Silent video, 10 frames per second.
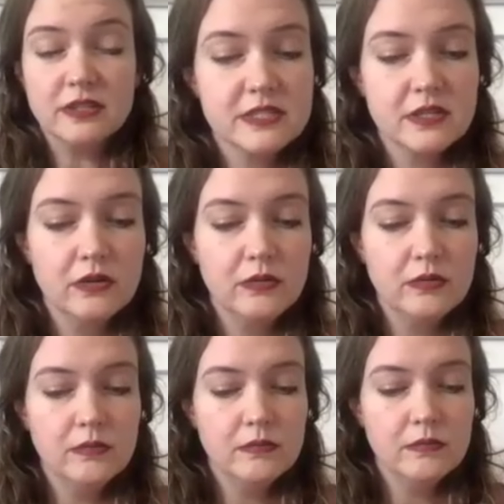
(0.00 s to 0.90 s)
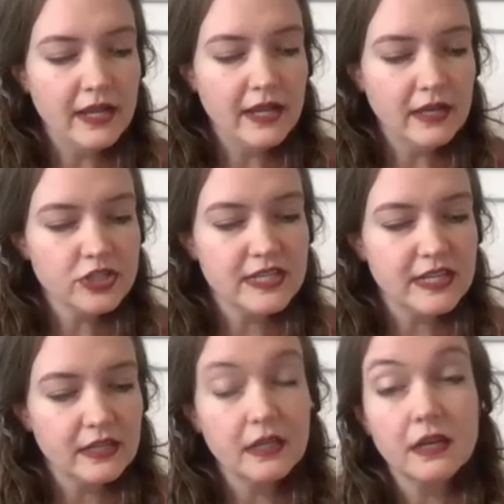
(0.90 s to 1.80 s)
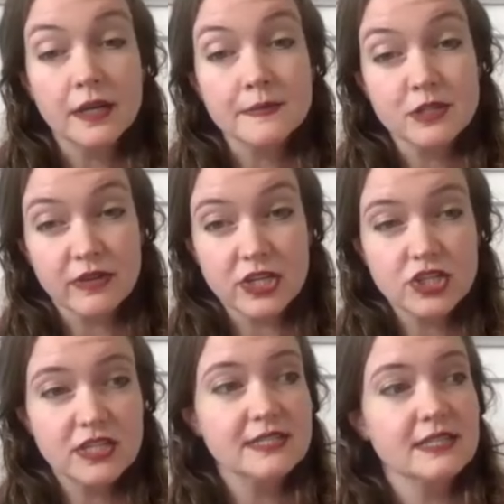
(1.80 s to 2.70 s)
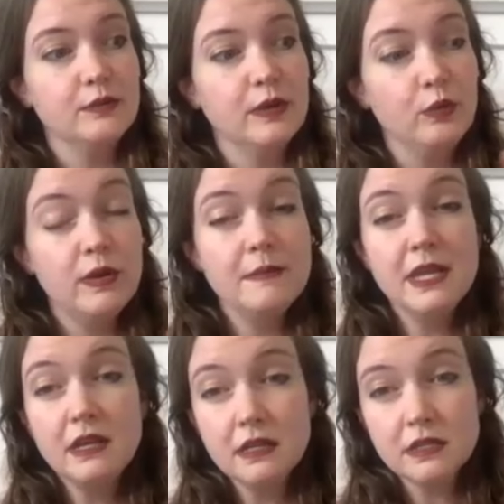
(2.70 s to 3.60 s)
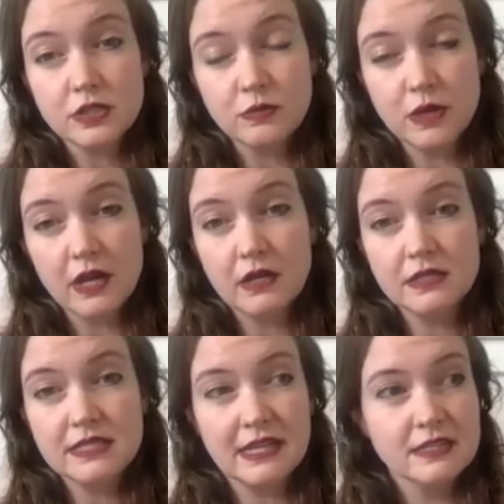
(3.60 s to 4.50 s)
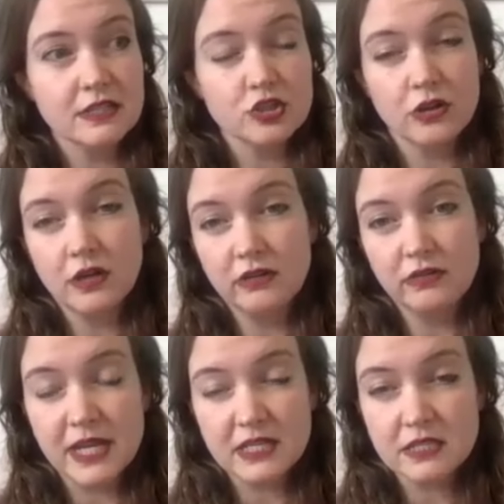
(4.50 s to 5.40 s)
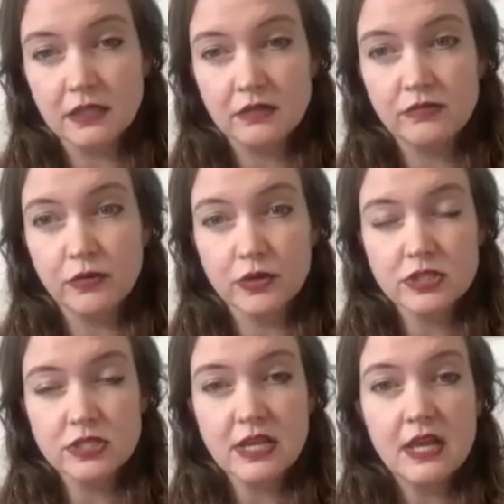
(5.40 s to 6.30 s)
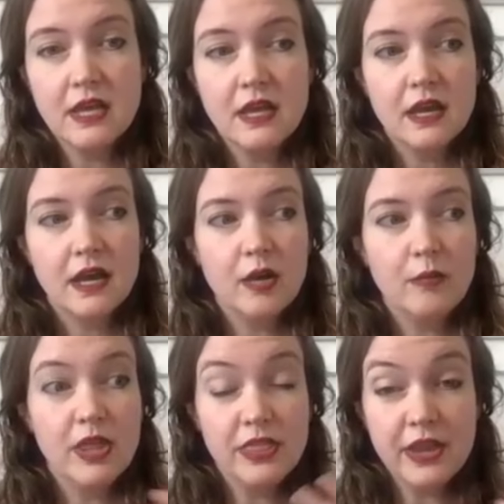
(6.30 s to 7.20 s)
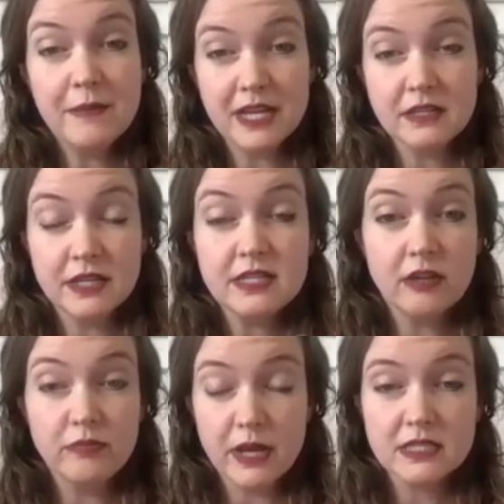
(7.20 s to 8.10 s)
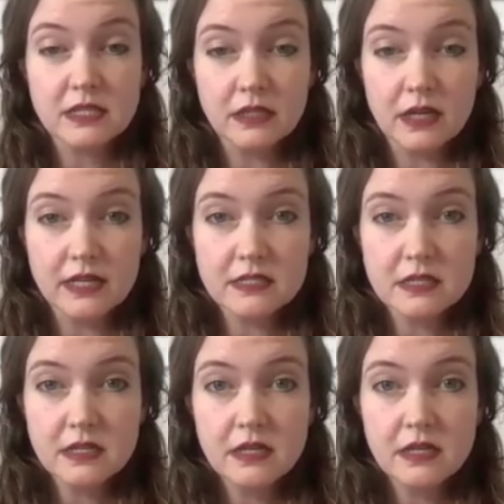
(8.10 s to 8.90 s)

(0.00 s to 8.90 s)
So, my understanding and observation is that when women do not sense a strong enough masculine force, um, they ma- they self masculinize.